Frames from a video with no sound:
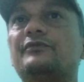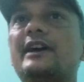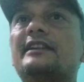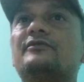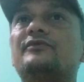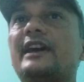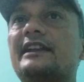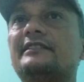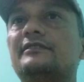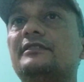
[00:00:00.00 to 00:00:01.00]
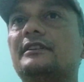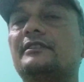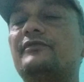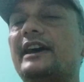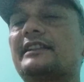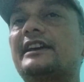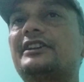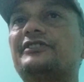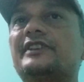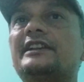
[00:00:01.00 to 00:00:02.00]
where there
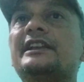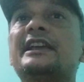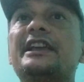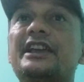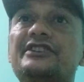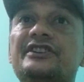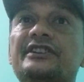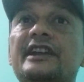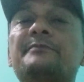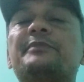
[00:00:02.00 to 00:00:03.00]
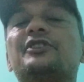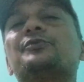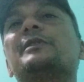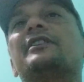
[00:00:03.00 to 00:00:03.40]
is an agent and principal